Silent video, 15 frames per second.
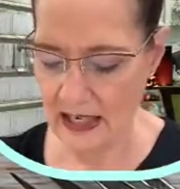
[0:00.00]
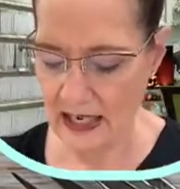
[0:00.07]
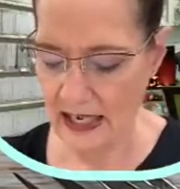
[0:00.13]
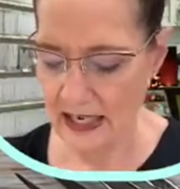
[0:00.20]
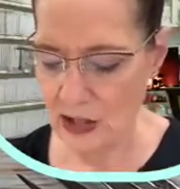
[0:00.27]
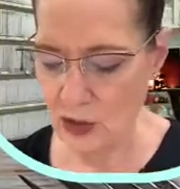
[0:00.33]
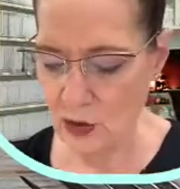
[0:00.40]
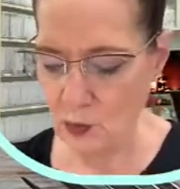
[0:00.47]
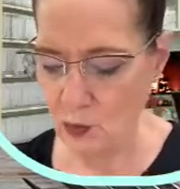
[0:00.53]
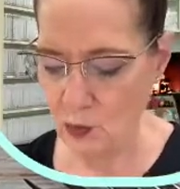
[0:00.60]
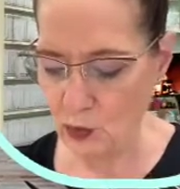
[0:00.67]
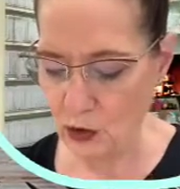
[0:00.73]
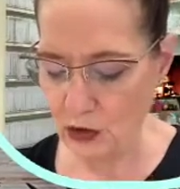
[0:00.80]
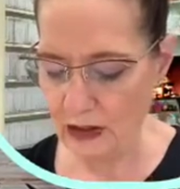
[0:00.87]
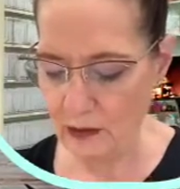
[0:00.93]
It's
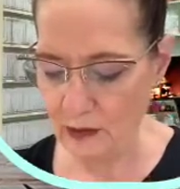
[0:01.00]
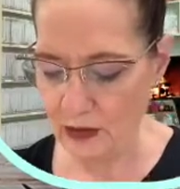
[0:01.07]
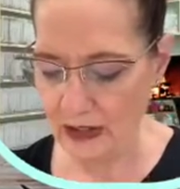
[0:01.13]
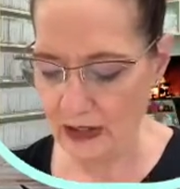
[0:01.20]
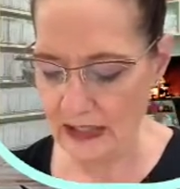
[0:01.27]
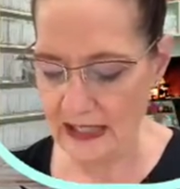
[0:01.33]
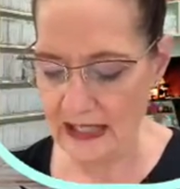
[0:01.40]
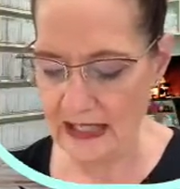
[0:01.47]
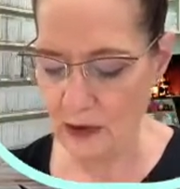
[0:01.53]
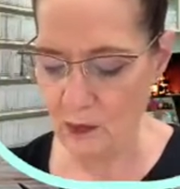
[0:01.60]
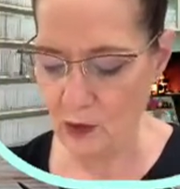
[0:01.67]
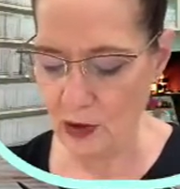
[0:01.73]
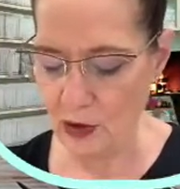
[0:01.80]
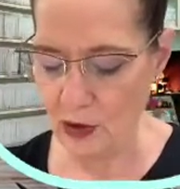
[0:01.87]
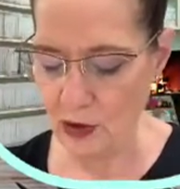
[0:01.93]
really, really easy.
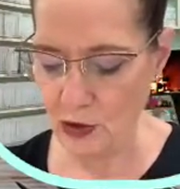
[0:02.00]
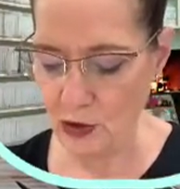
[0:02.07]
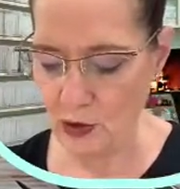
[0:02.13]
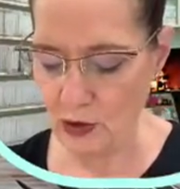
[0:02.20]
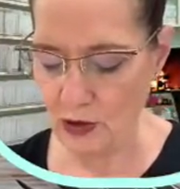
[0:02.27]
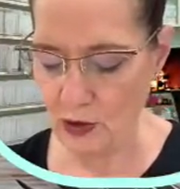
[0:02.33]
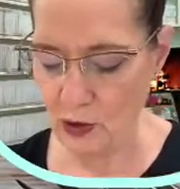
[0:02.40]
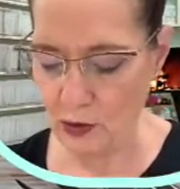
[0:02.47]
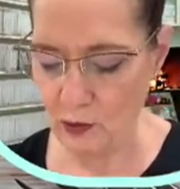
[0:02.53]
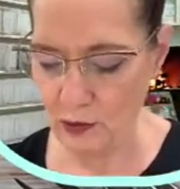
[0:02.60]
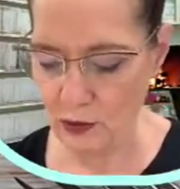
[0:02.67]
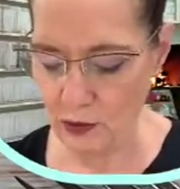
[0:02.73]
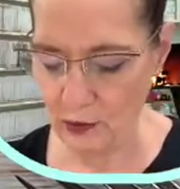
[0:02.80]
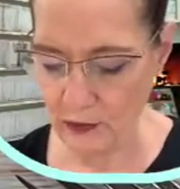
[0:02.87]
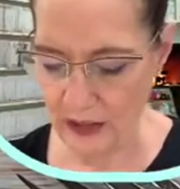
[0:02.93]
Once you do it over and
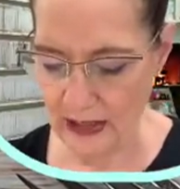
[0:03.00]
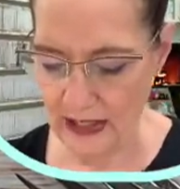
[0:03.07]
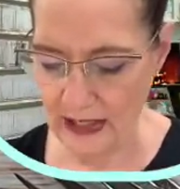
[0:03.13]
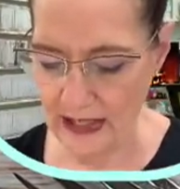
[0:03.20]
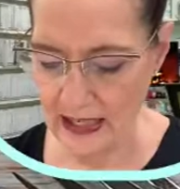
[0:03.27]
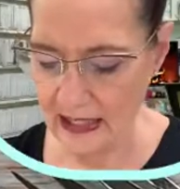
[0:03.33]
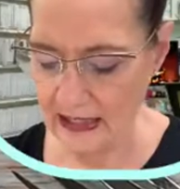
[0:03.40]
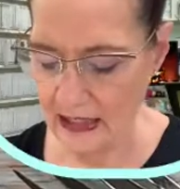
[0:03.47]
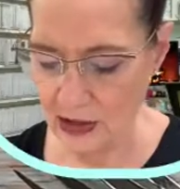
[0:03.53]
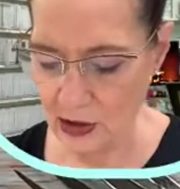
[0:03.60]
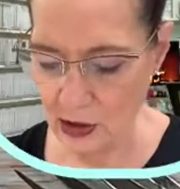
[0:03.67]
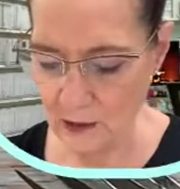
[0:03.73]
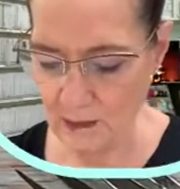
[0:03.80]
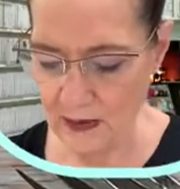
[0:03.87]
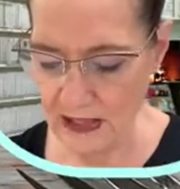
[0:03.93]
over again, get
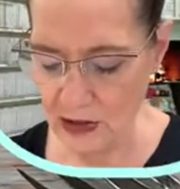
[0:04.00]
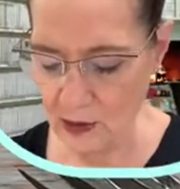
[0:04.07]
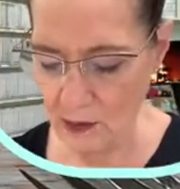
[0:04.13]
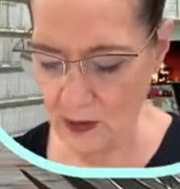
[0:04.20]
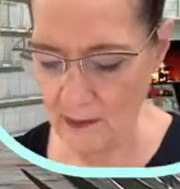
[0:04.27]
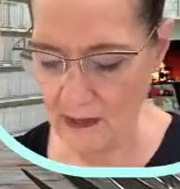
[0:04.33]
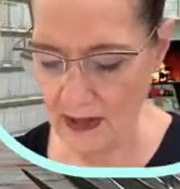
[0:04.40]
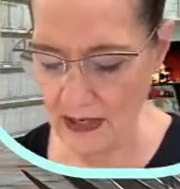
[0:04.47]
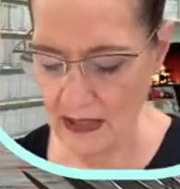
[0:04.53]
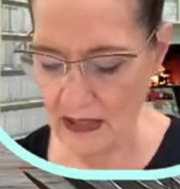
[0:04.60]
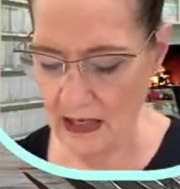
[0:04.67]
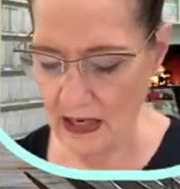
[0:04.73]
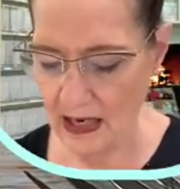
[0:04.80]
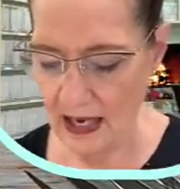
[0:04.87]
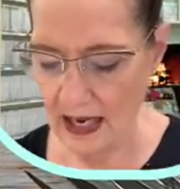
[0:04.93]
your piece of ribbon
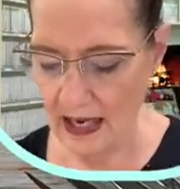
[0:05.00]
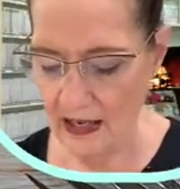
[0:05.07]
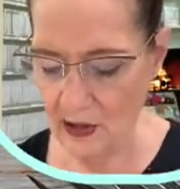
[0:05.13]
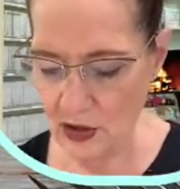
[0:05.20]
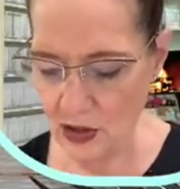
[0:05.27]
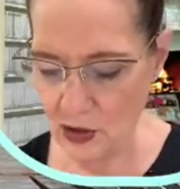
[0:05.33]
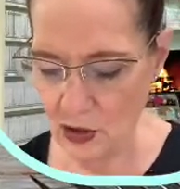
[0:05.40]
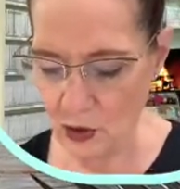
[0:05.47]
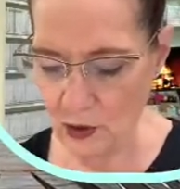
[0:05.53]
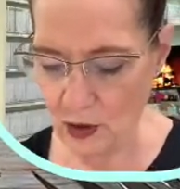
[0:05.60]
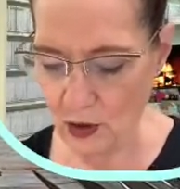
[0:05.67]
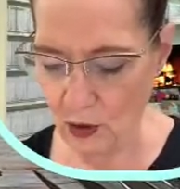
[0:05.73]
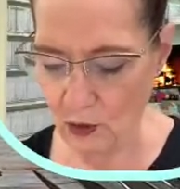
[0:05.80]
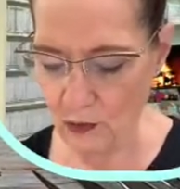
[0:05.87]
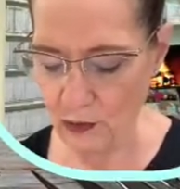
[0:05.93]
and just do it
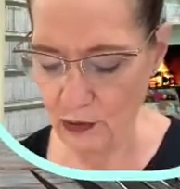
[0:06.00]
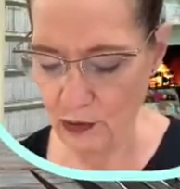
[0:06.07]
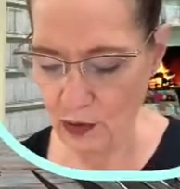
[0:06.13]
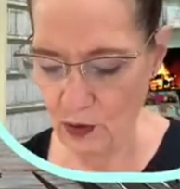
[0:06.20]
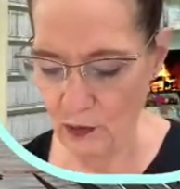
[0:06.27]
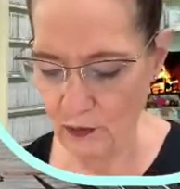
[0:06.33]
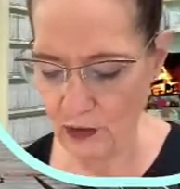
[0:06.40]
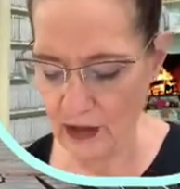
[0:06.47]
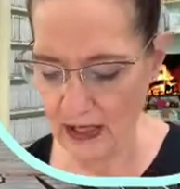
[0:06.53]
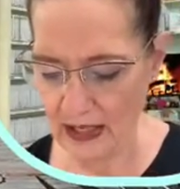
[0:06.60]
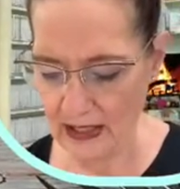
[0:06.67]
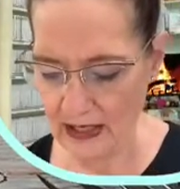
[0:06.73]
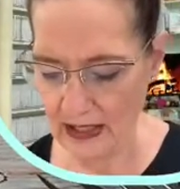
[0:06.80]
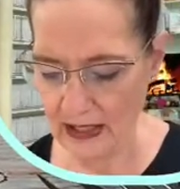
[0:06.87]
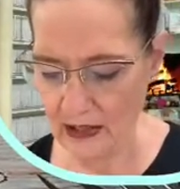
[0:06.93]
over and over
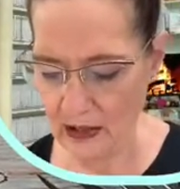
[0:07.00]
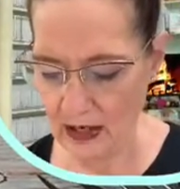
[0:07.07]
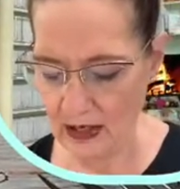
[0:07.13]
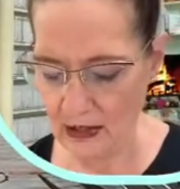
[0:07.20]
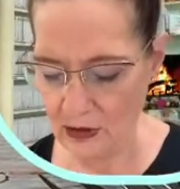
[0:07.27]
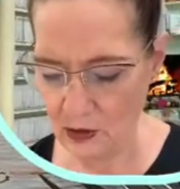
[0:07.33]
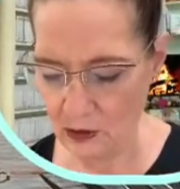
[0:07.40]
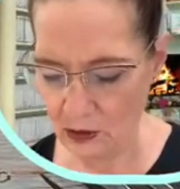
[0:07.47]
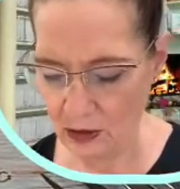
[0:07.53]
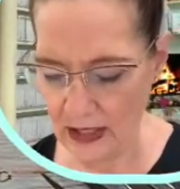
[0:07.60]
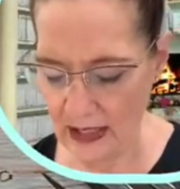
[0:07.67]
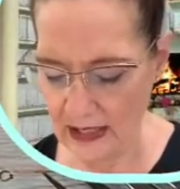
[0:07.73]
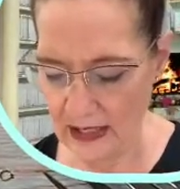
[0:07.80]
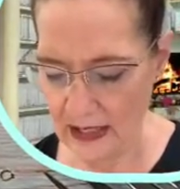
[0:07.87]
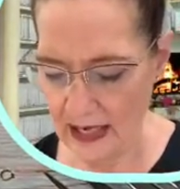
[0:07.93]
again, and you'll get
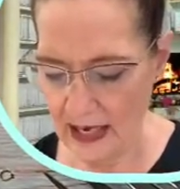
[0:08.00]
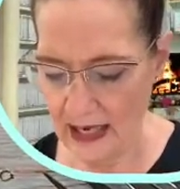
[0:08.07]
it.